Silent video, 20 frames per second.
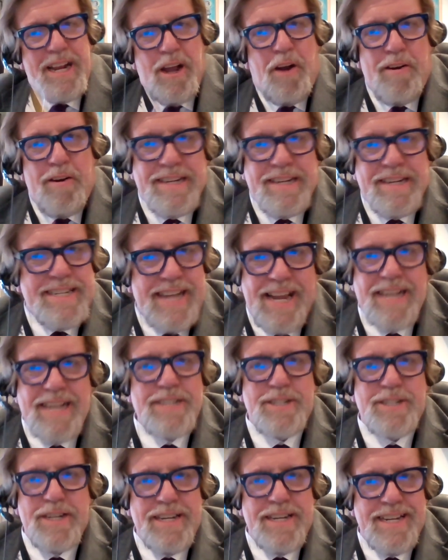our
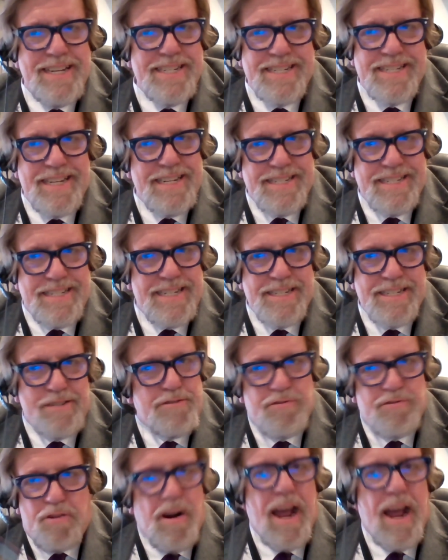intention isn't to
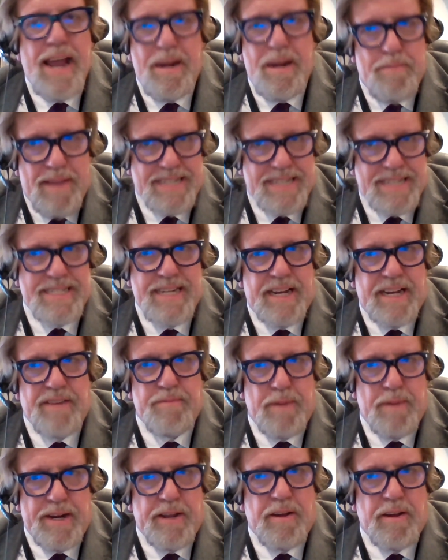try to make a ton of
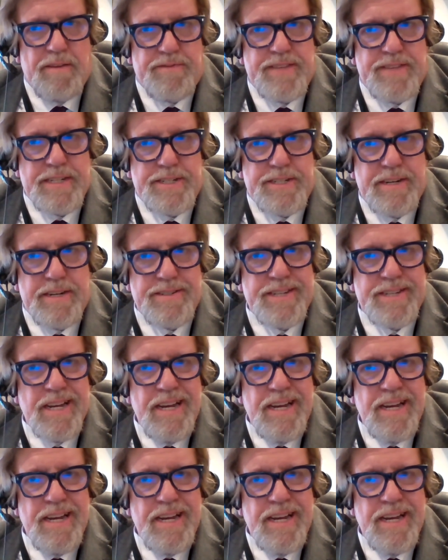money off these shows.